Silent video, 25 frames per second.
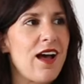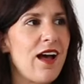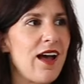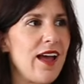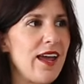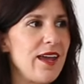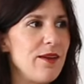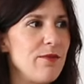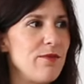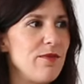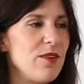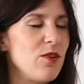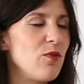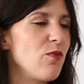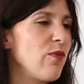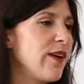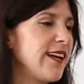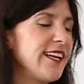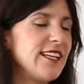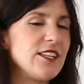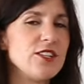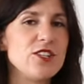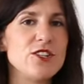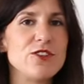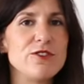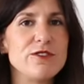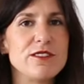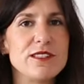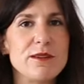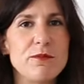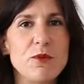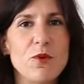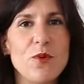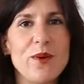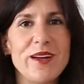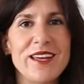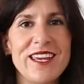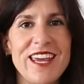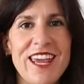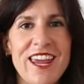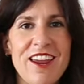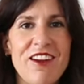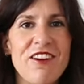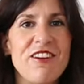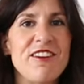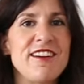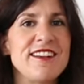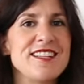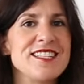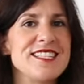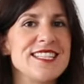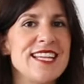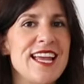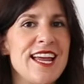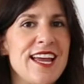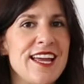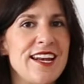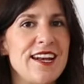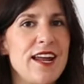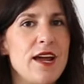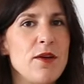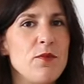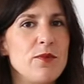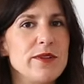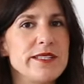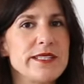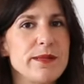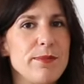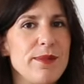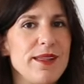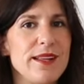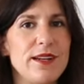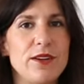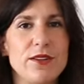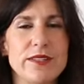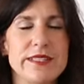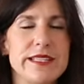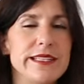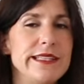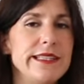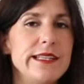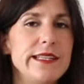I'm running to do some quick errands and I want something that looks a